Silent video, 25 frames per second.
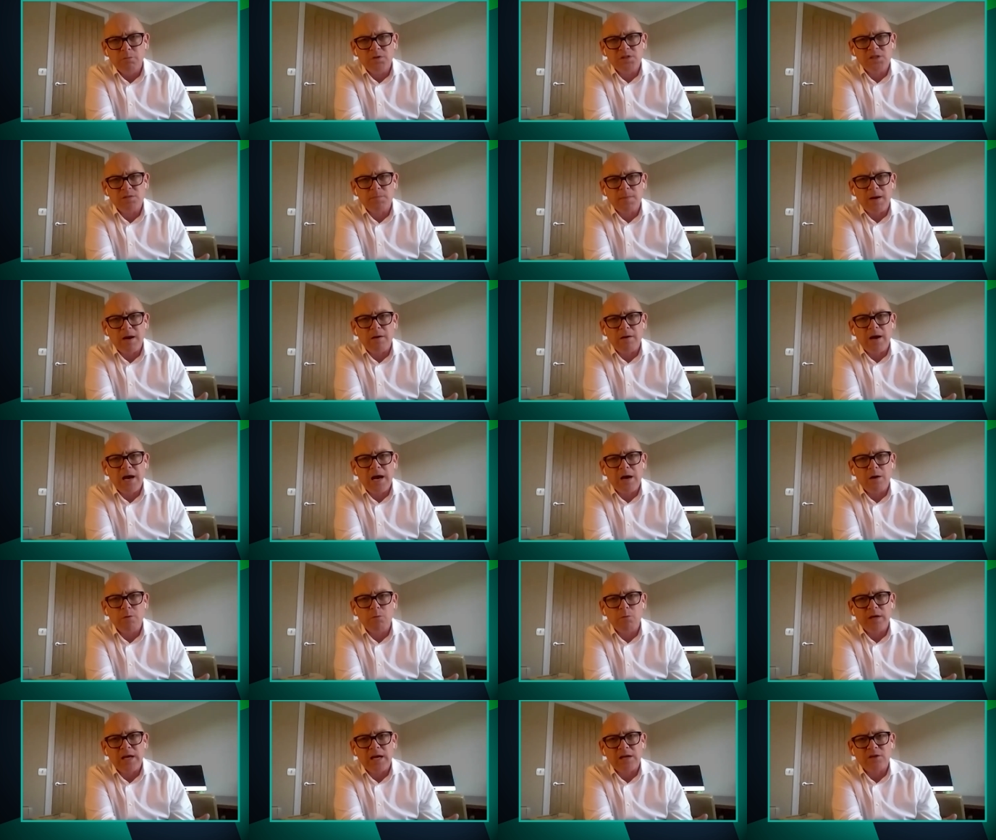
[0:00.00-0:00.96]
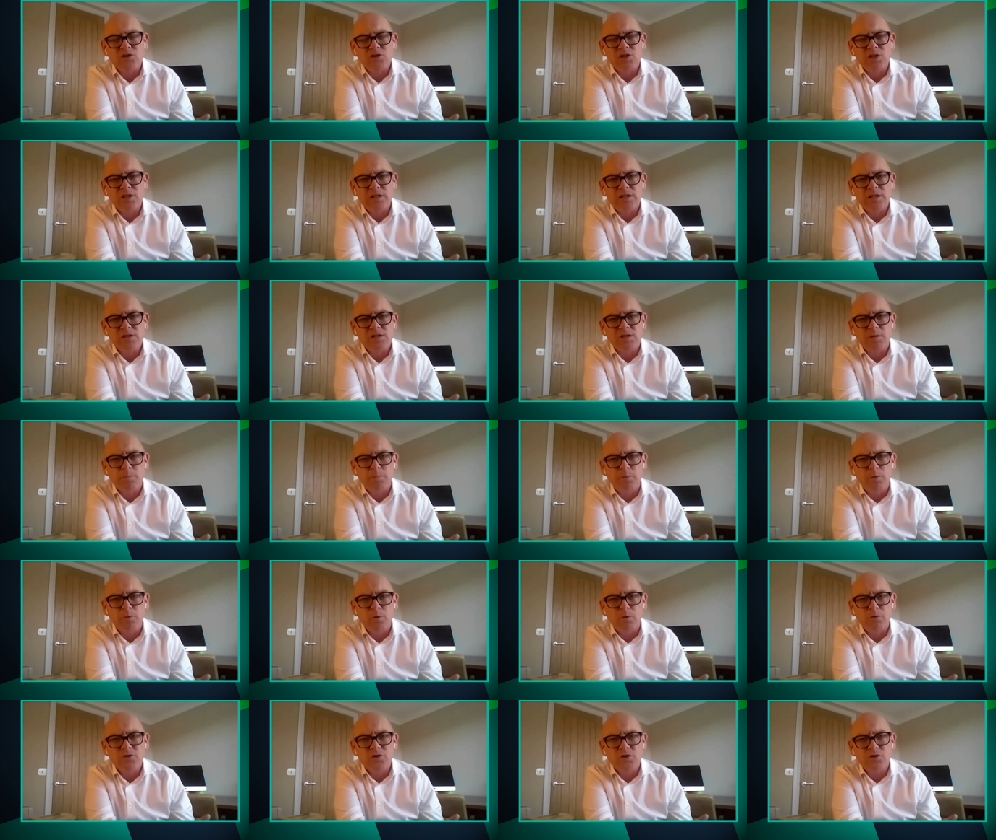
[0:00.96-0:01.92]
which is about how we actually
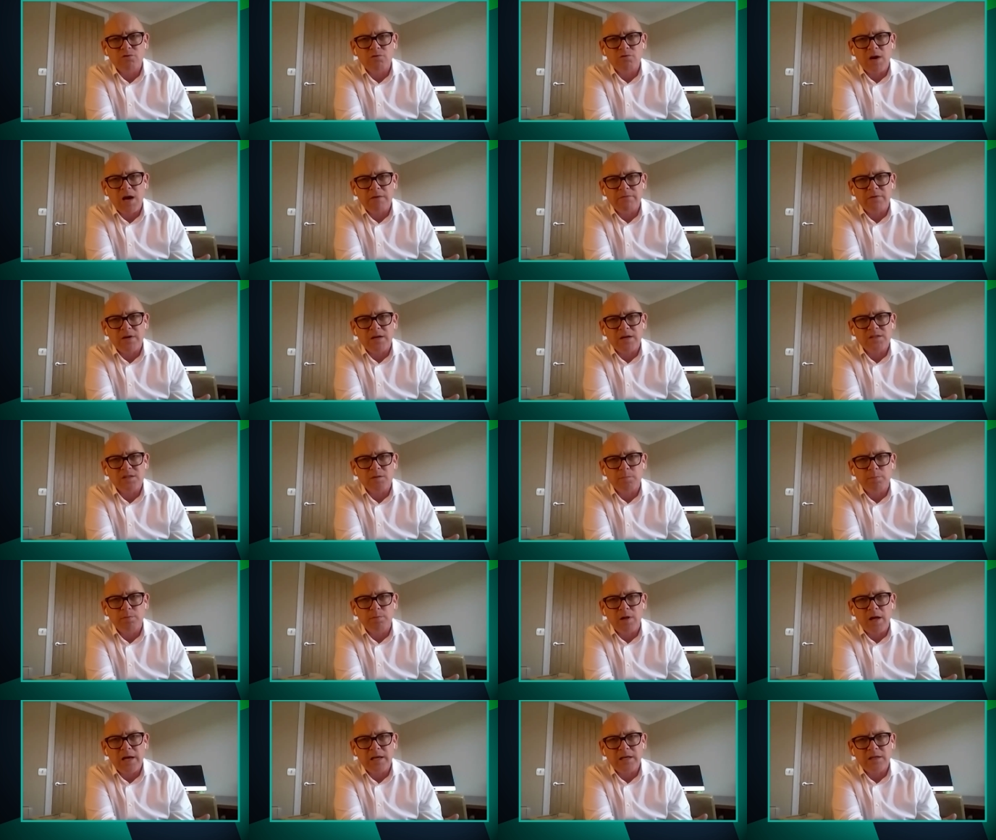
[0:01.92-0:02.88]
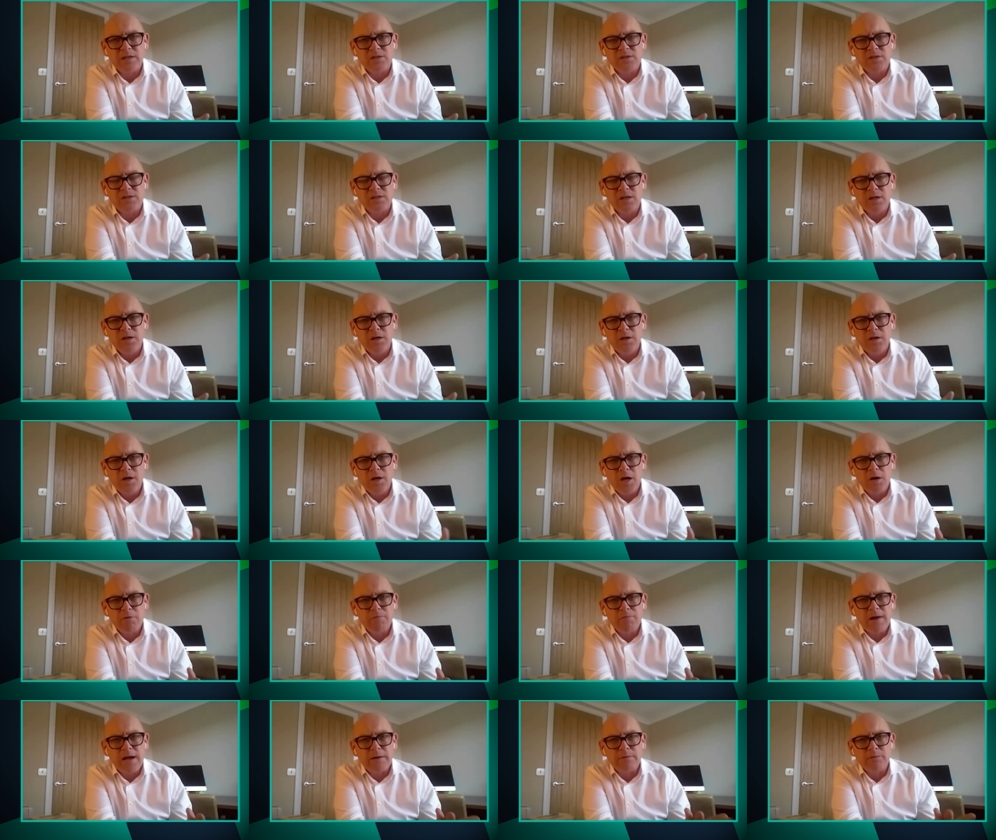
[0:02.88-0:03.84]
support and drive our suppliers
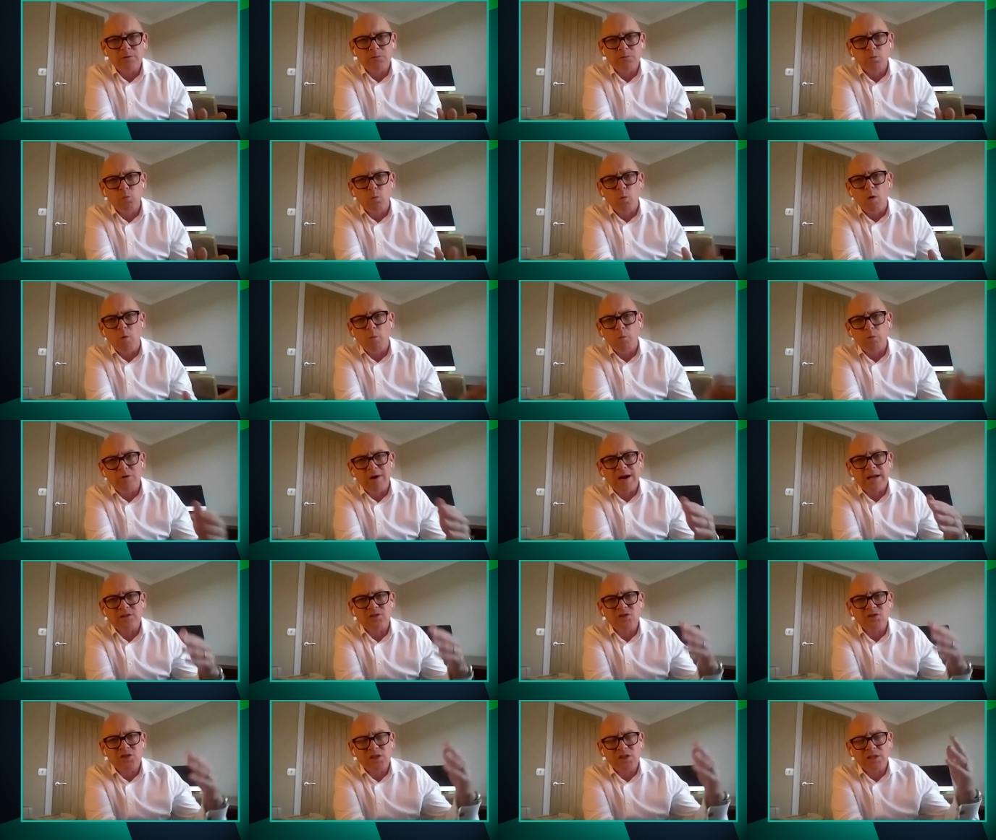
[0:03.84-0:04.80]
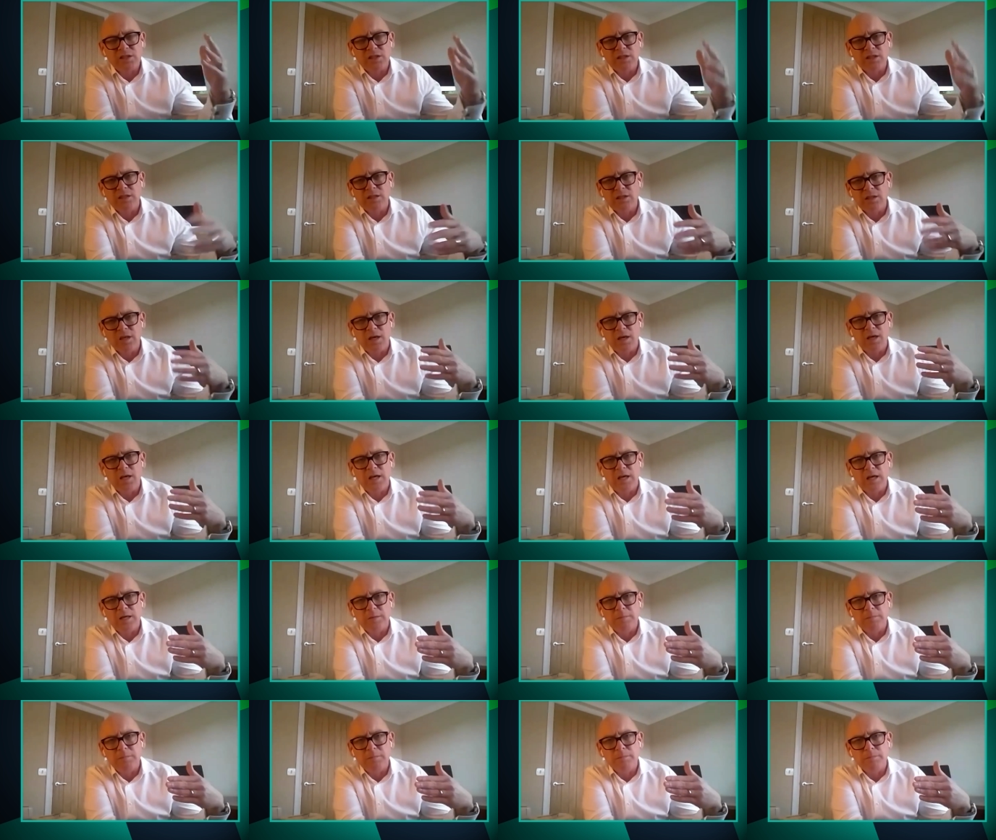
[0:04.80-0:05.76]
around what we're actually,
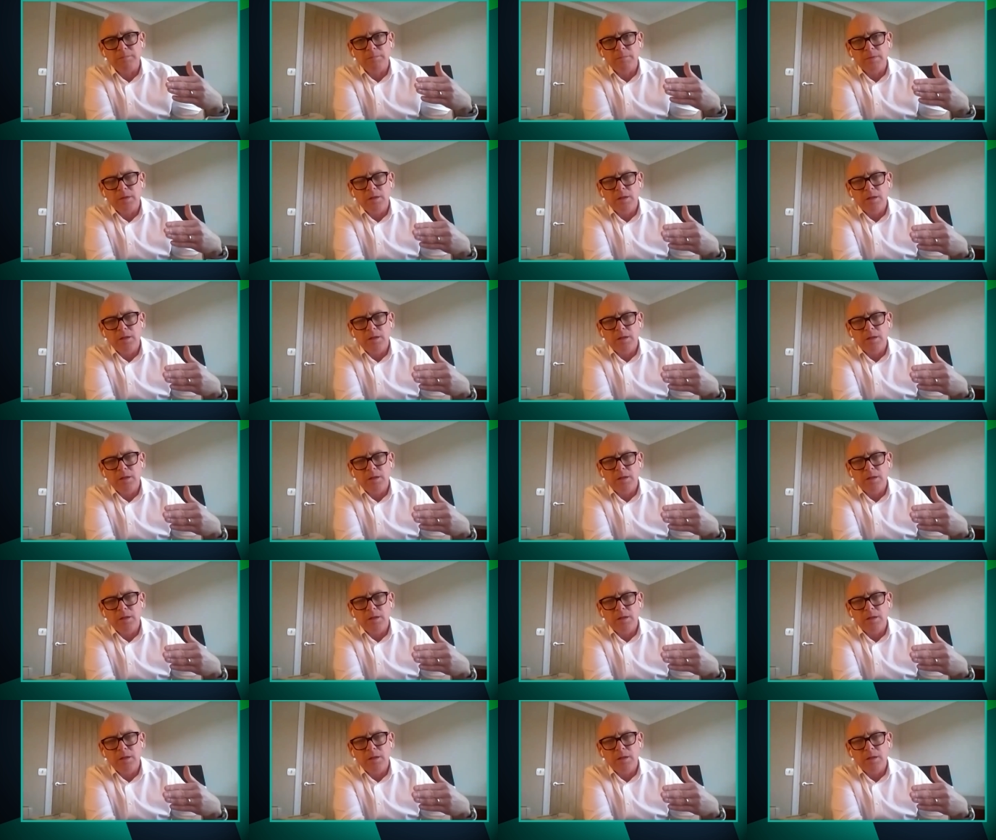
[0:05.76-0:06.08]
um,